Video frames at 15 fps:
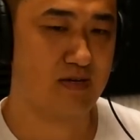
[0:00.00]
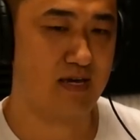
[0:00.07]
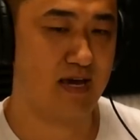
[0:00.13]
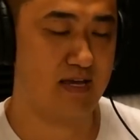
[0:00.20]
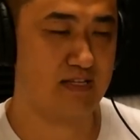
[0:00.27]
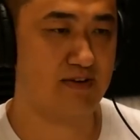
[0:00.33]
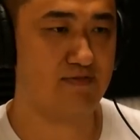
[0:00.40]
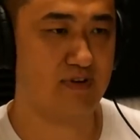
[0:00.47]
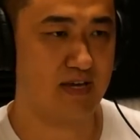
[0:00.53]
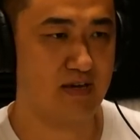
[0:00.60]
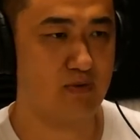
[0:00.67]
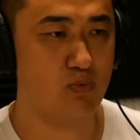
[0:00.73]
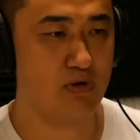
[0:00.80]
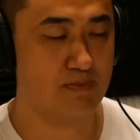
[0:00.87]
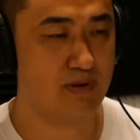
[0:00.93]
yeah, it
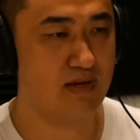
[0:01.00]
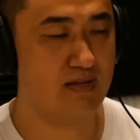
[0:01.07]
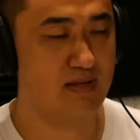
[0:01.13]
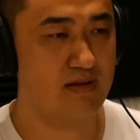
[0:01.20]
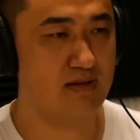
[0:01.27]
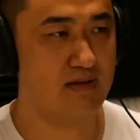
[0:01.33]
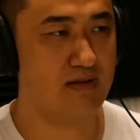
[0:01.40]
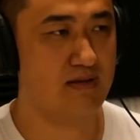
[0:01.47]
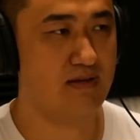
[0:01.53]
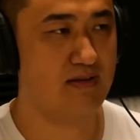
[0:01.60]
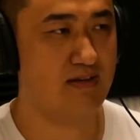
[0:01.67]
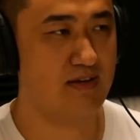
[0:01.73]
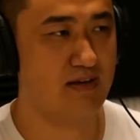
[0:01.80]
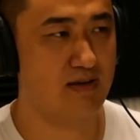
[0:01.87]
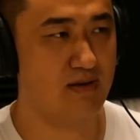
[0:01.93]
definitely would have been
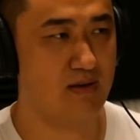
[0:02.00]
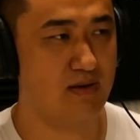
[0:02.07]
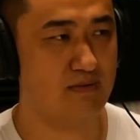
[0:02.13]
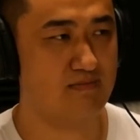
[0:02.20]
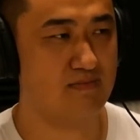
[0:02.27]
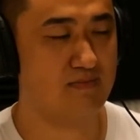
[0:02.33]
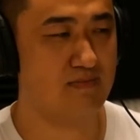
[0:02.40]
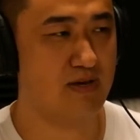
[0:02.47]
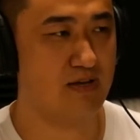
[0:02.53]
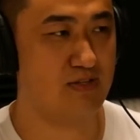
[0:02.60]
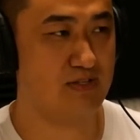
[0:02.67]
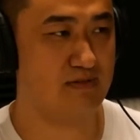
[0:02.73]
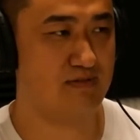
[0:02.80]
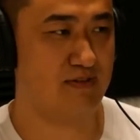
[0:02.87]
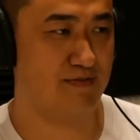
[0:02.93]
a, a, a
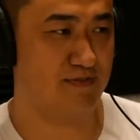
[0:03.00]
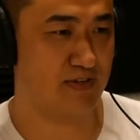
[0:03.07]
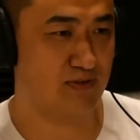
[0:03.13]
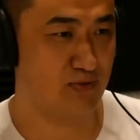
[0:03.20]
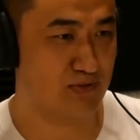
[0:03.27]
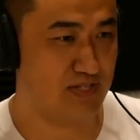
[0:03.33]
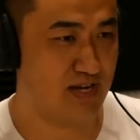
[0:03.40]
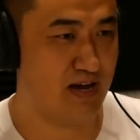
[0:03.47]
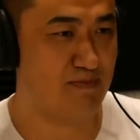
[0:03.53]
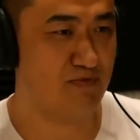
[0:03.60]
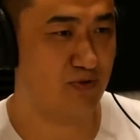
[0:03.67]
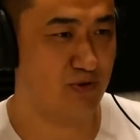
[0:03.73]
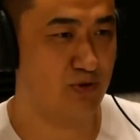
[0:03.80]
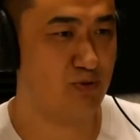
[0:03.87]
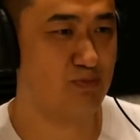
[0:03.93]
difficult time
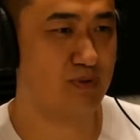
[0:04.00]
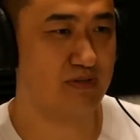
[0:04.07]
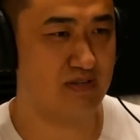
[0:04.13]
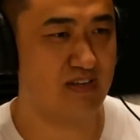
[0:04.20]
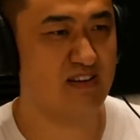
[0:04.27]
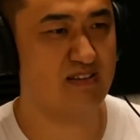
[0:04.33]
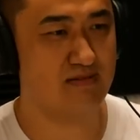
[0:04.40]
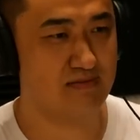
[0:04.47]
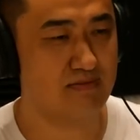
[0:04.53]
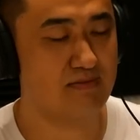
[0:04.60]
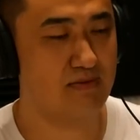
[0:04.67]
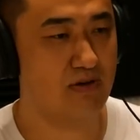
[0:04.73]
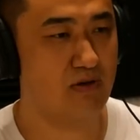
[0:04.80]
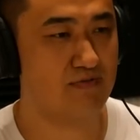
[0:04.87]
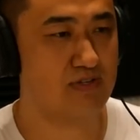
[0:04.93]
for you, but in a
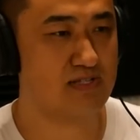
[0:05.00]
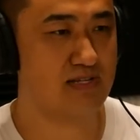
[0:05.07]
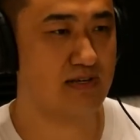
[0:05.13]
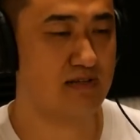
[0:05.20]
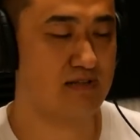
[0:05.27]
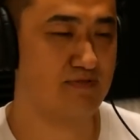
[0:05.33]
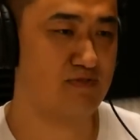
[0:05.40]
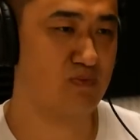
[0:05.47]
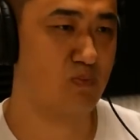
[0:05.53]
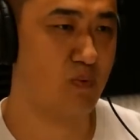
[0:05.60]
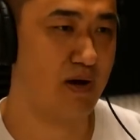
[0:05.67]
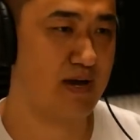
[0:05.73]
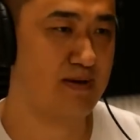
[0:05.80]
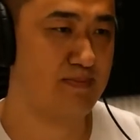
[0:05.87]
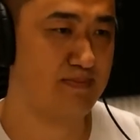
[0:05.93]
obviously a different
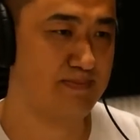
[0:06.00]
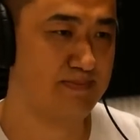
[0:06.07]
way.